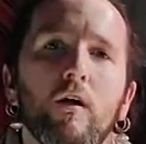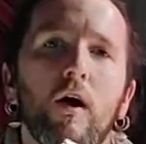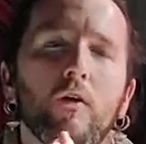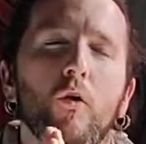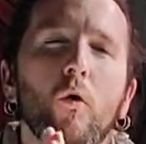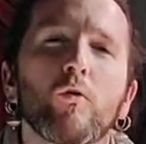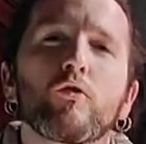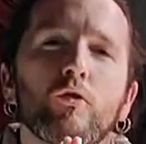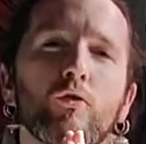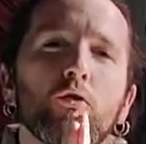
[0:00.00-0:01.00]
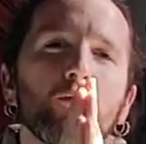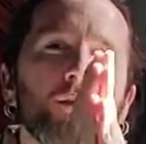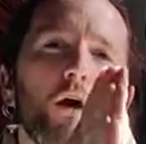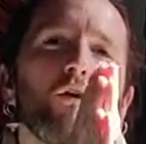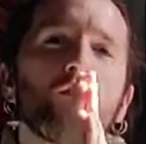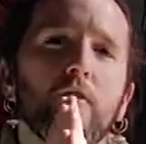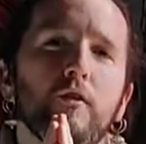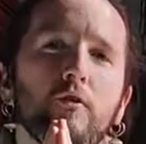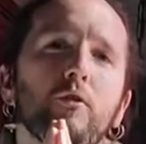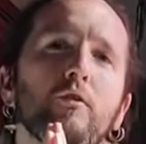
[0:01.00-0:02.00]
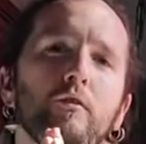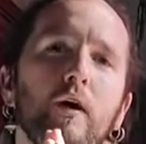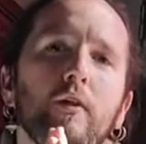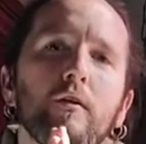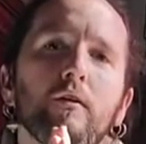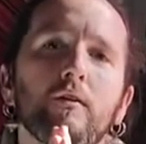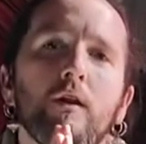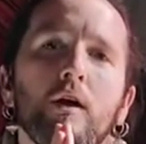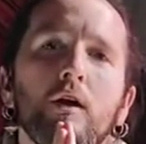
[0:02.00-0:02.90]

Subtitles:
our own truth, but also the truth of others.